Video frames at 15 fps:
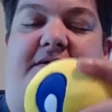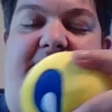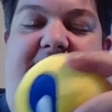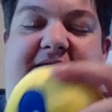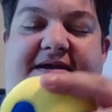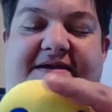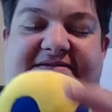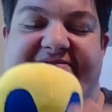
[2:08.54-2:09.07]

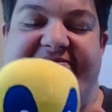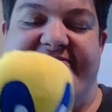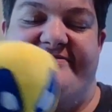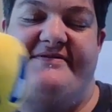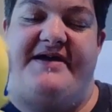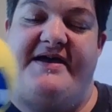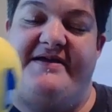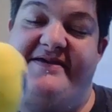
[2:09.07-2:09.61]
Yes,
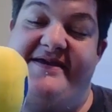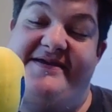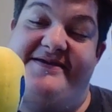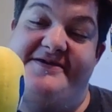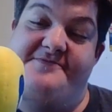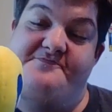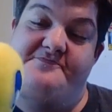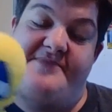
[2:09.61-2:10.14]
I like
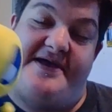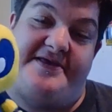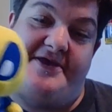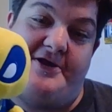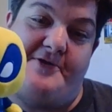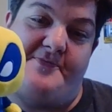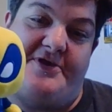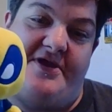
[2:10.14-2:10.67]
him. I
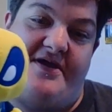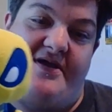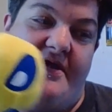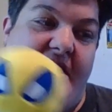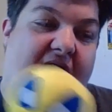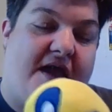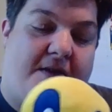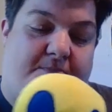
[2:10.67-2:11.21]
like him a lot.
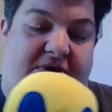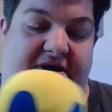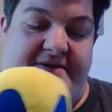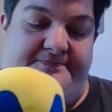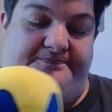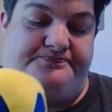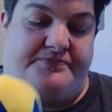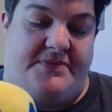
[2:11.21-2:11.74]

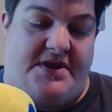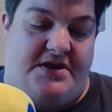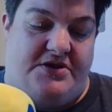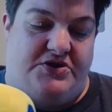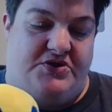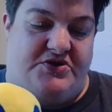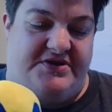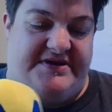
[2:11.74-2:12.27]
But
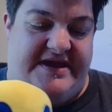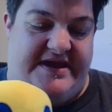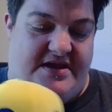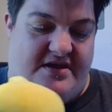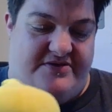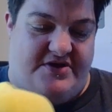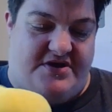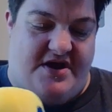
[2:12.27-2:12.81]
you could
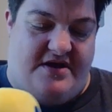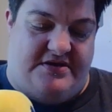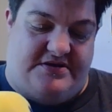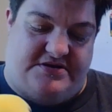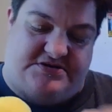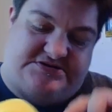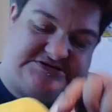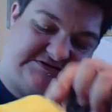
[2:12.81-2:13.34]
get other
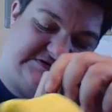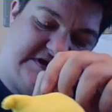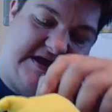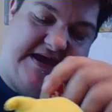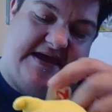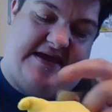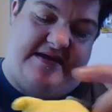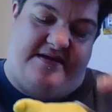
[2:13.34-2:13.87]
colors.
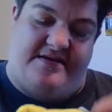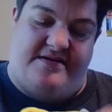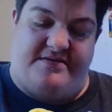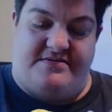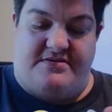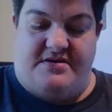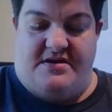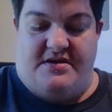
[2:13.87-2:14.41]

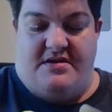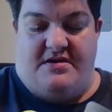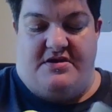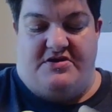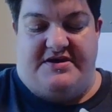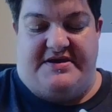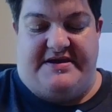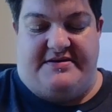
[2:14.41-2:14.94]
And you
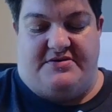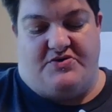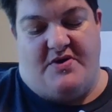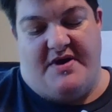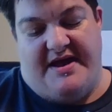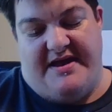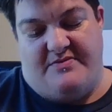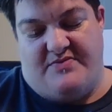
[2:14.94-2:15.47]
could get
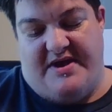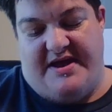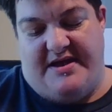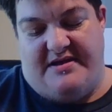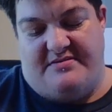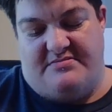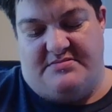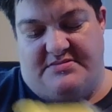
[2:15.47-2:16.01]
gray,
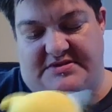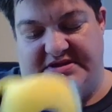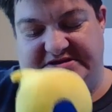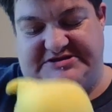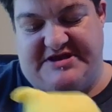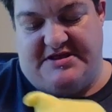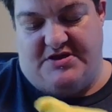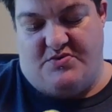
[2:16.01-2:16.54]
red,
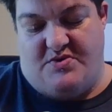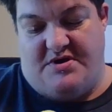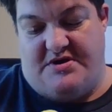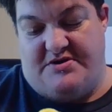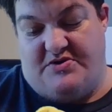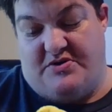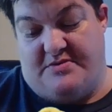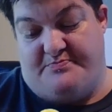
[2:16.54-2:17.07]
this yellow
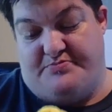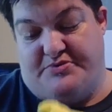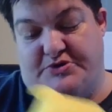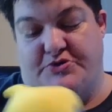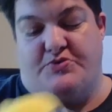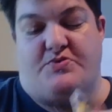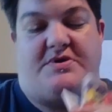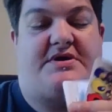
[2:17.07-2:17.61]
one, or a
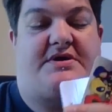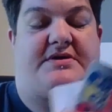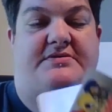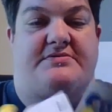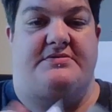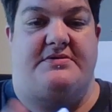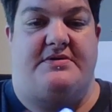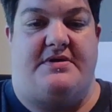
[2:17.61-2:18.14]
blue one.